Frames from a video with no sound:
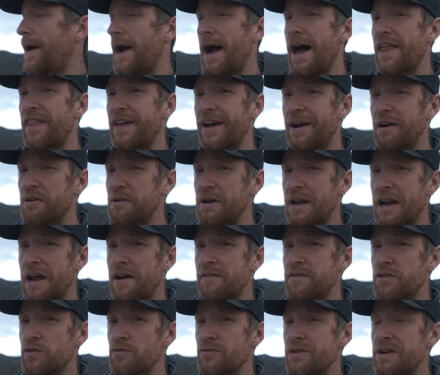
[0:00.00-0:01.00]
I think I'm gonna
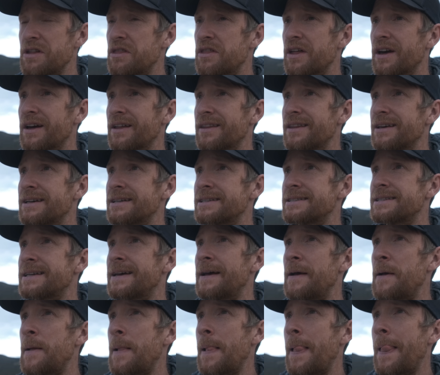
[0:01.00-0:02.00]
have to rethink this
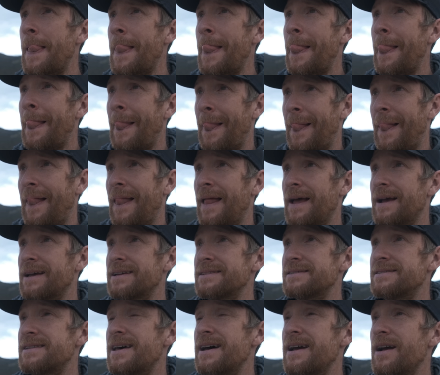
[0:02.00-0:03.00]

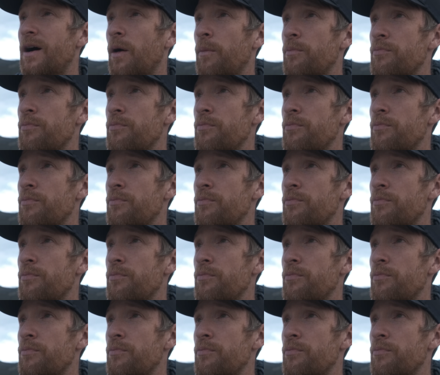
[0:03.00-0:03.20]
because they are